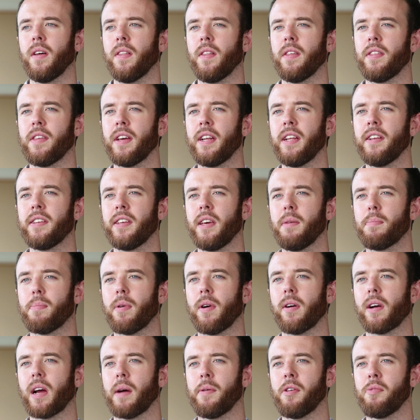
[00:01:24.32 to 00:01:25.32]
The CDT
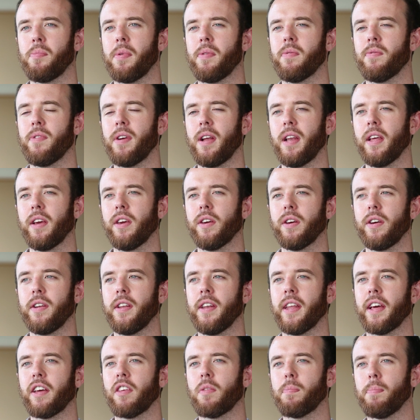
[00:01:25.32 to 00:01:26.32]
program has been really good
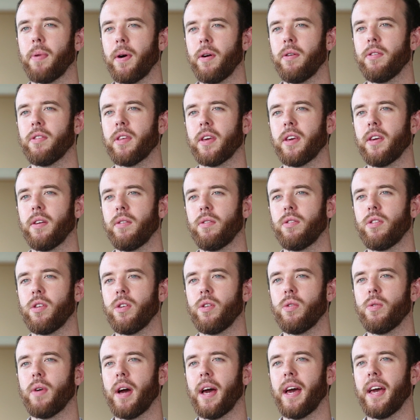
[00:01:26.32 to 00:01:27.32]
in exposing you
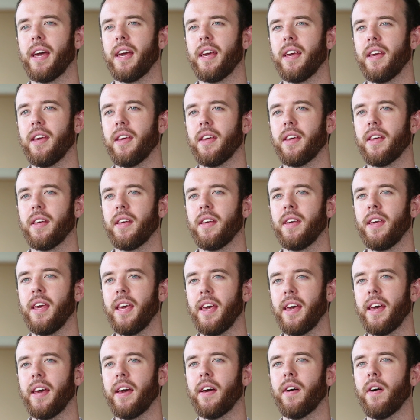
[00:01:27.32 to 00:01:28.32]
to a
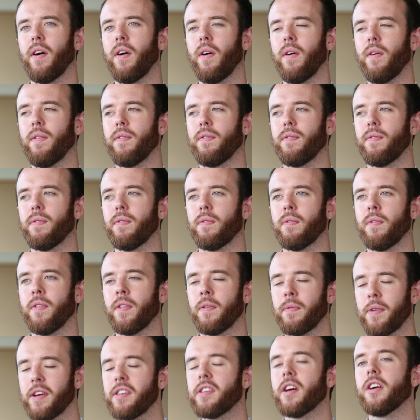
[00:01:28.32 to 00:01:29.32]
year of
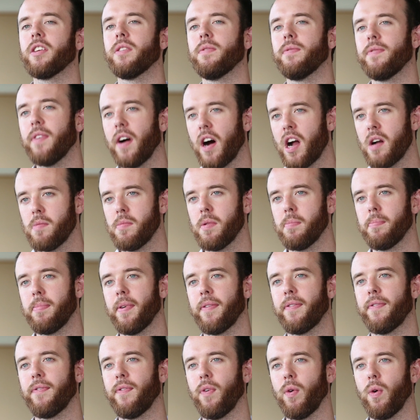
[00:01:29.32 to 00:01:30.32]
the research environment
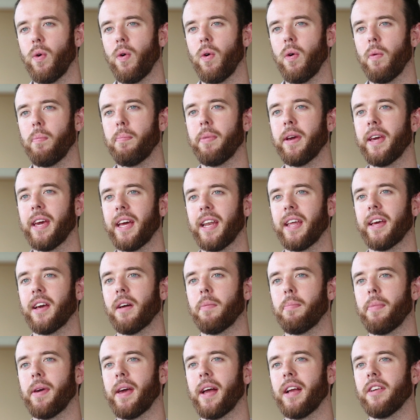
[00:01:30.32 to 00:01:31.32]
before beginning
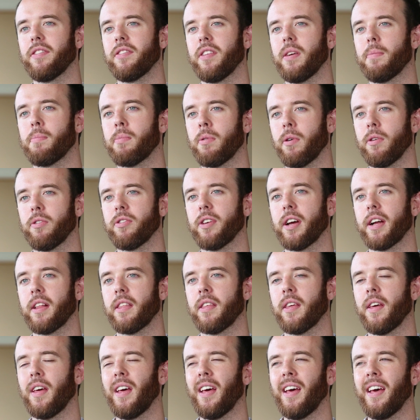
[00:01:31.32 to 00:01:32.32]
a PhD
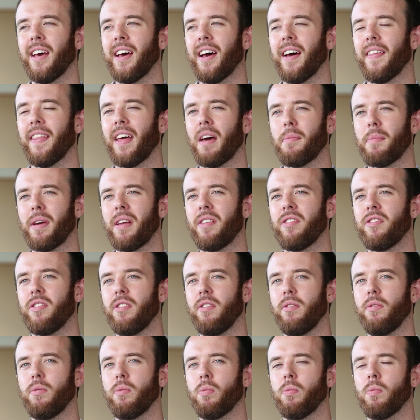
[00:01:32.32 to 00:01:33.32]
project. And that means
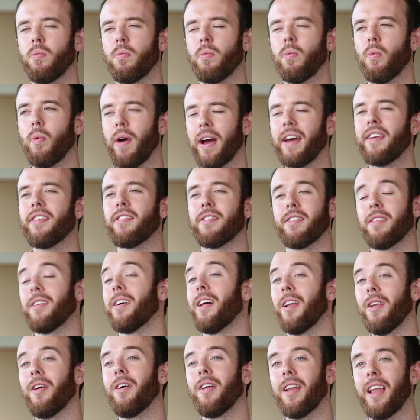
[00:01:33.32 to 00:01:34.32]
you waste
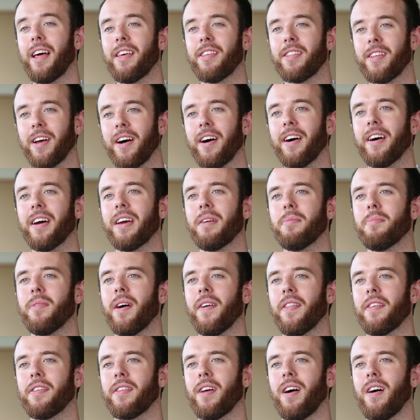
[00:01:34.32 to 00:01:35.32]
a lot less time
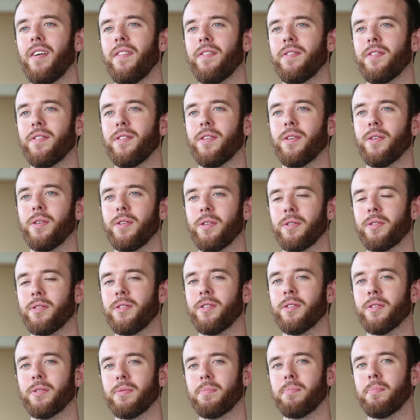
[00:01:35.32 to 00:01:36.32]
at the start of your
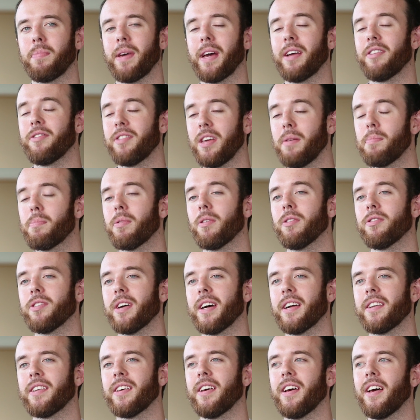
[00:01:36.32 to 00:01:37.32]
PhD
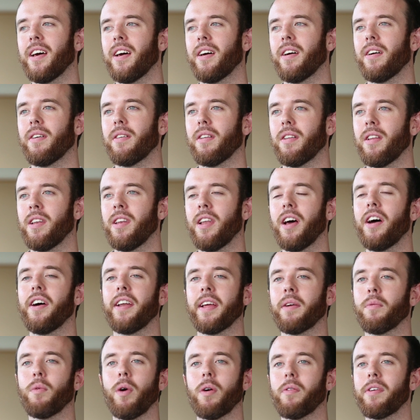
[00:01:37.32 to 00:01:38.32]
project
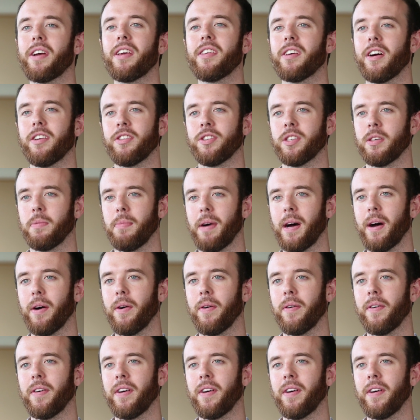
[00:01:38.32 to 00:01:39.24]
learning what research is about.